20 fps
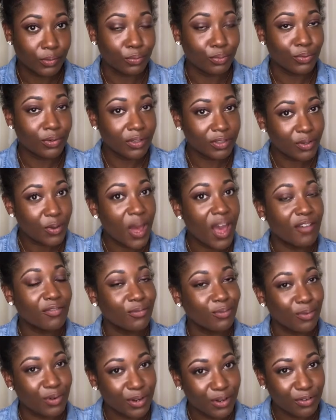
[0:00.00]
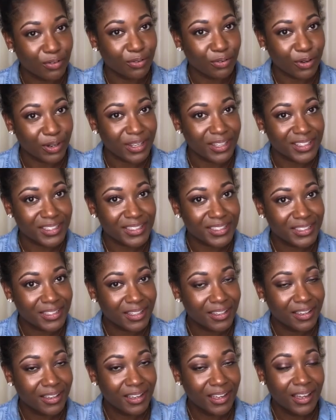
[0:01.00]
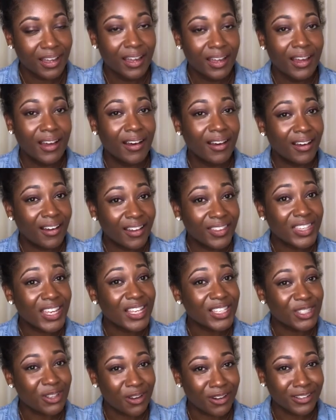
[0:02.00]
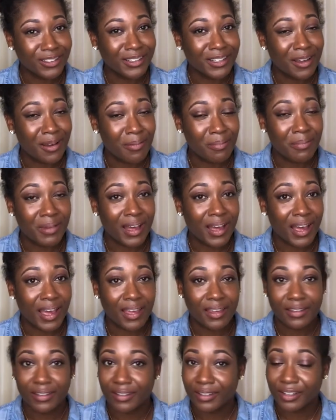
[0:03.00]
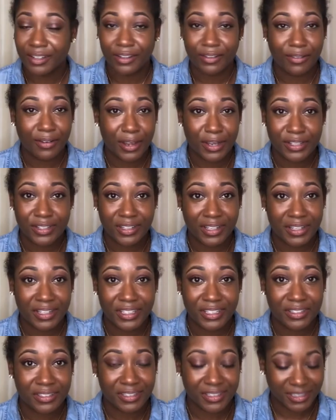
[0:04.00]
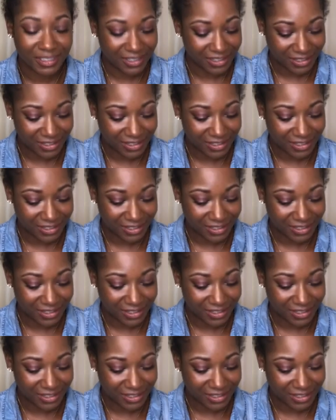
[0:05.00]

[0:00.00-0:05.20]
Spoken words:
you have real friends. Oh, that's hard to come by. Congratulations.